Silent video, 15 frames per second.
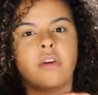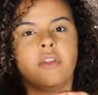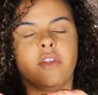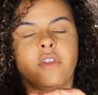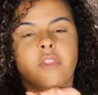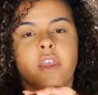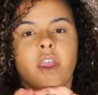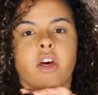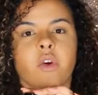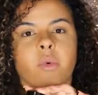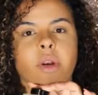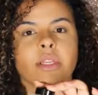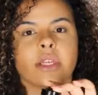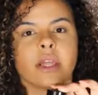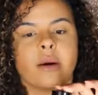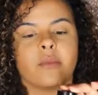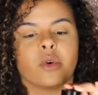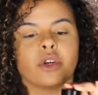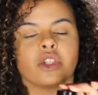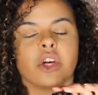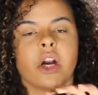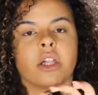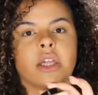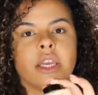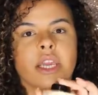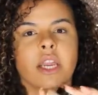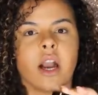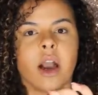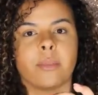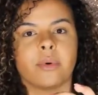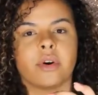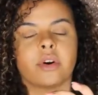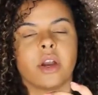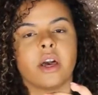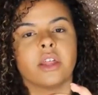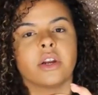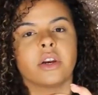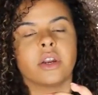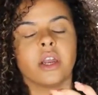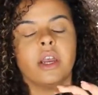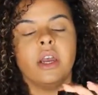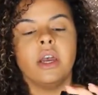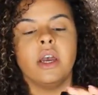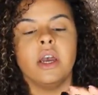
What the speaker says: and then the other one is a lot more chocolatey copper colored.